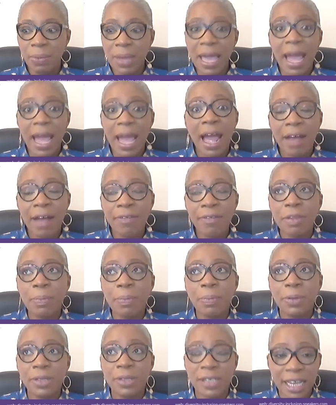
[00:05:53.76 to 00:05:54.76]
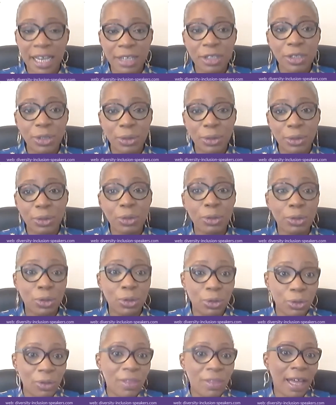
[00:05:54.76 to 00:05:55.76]
have the potential to
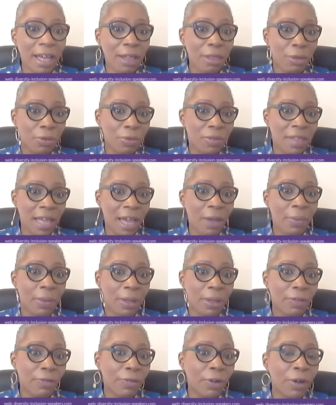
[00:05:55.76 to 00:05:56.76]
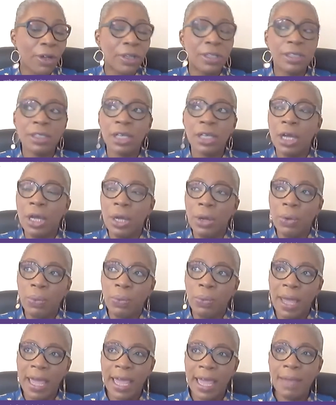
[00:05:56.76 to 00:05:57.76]
do that through the iwill Fund.
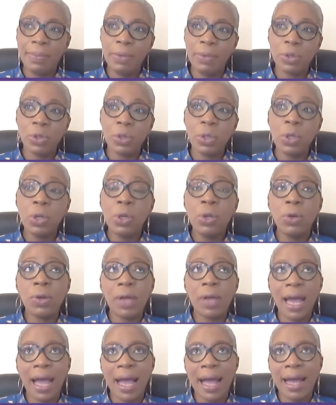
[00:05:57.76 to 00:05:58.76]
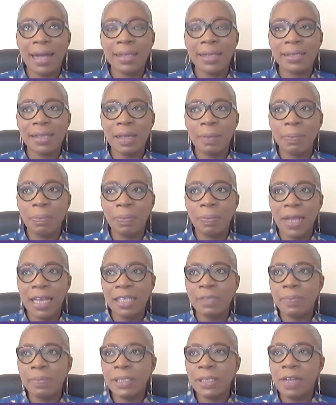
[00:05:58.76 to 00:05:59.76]
We're able to look at,
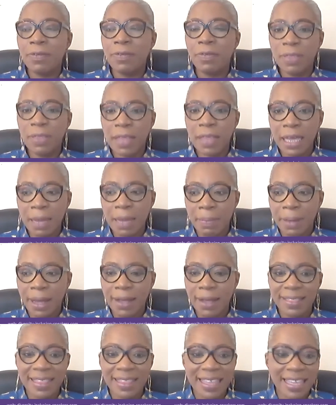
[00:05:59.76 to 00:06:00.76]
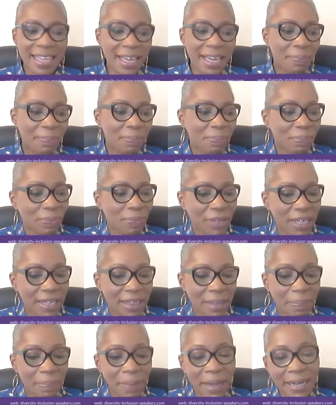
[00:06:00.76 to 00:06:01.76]
especially if you think about the
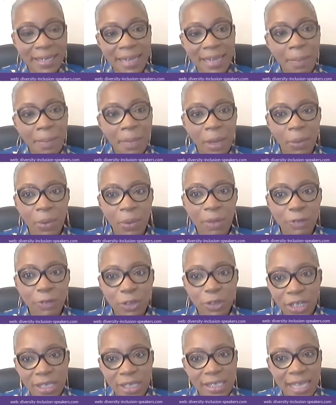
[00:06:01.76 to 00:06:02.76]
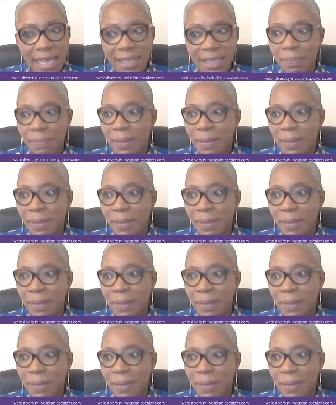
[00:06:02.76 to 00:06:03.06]
pandemic, we've just had the